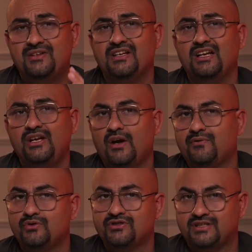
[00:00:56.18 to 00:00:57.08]
Basically, you
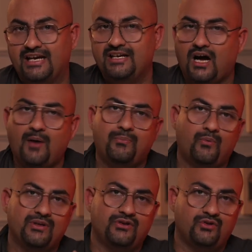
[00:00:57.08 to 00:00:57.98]
have to sign up
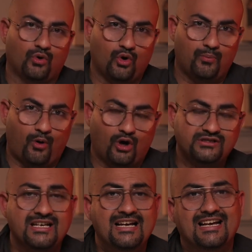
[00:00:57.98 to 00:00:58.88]
with
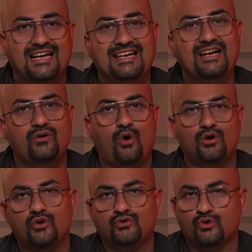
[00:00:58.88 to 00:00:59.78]
YoloBox, connect all
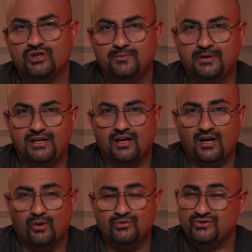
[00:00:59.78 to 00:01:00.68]
your social media
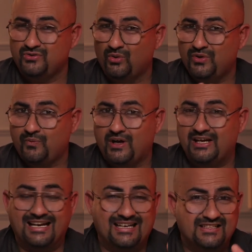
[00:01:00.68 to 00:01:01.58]
accounts. Don't
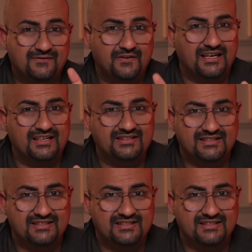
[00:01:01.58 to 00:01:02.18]
worry, it is very